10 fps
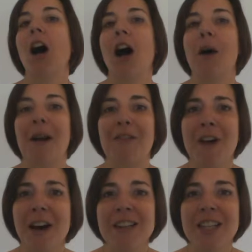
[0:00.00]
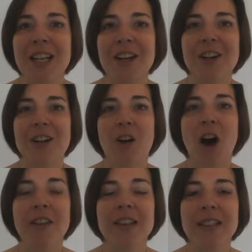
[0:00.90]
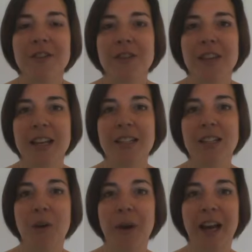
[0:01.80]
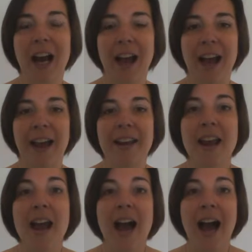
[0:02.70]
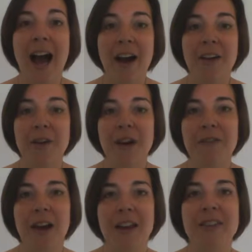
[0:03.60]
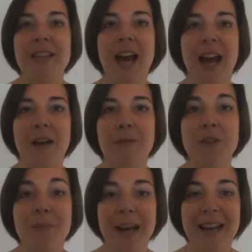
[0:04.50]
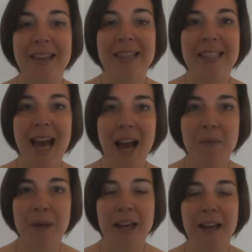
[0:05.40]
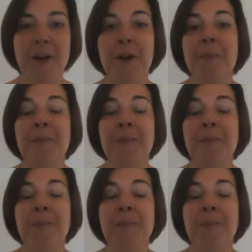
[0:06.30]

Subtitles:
I volunteer, all these different things going on, how do I find the time to make this happen?